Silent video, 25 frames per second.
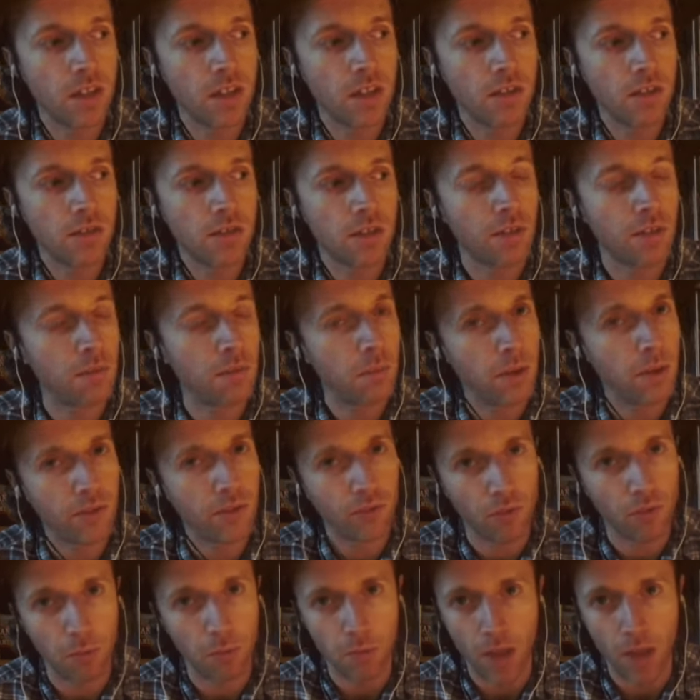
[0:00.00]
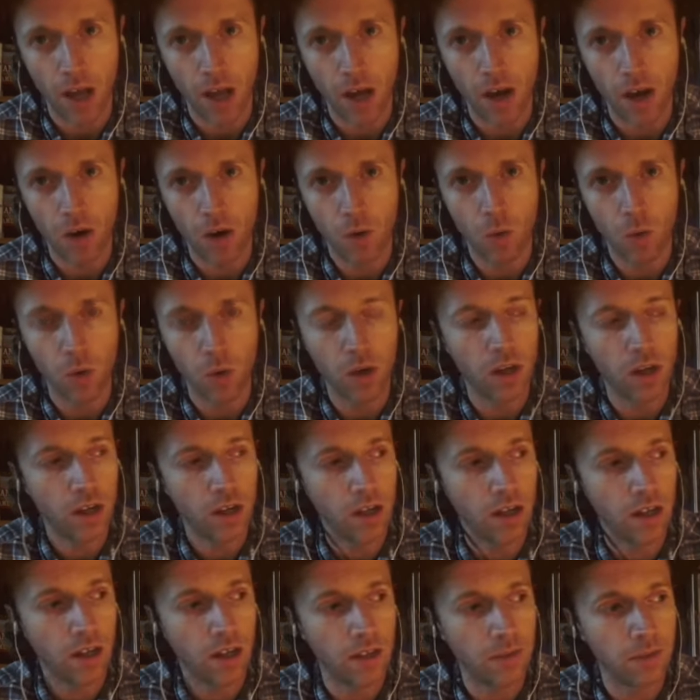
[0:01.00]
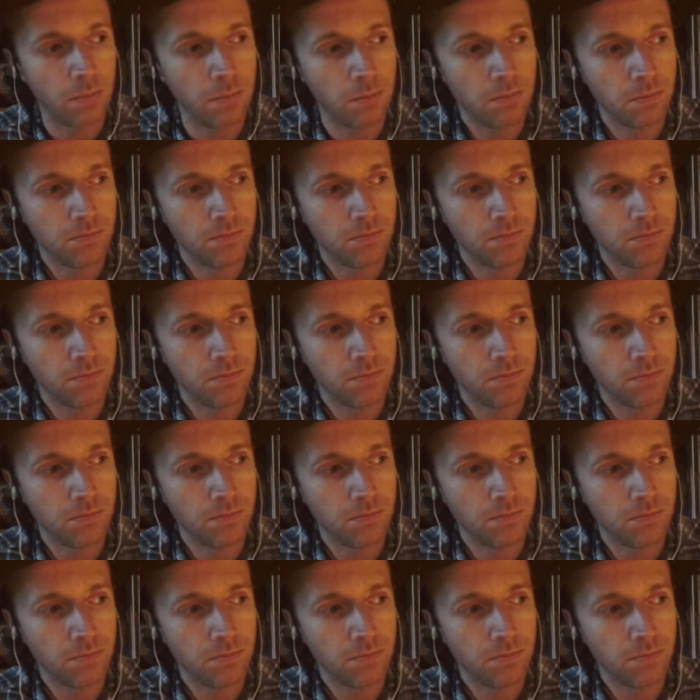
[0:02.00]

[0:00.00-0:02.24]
Seven Men from Now.